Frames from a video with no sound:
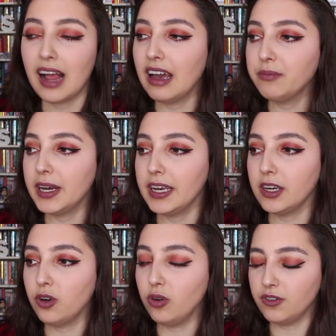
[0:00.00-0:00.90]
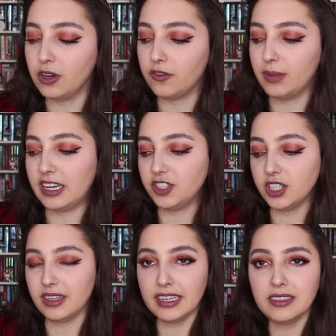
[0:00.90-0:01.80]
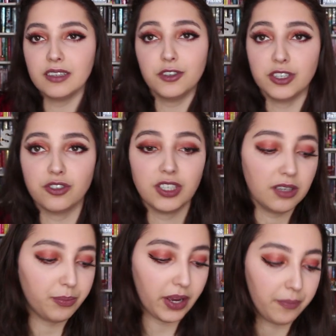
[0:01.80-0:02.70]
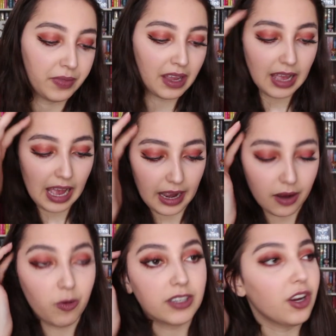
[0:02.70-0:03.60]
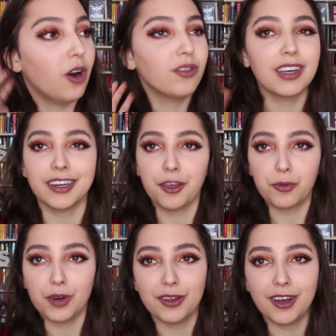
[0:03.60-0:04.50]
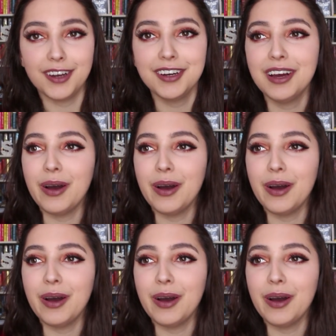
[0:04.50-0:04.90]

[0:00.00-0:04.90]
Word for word: I'll have my goals video from last year linked if you're interested, but I want to host like another readathon.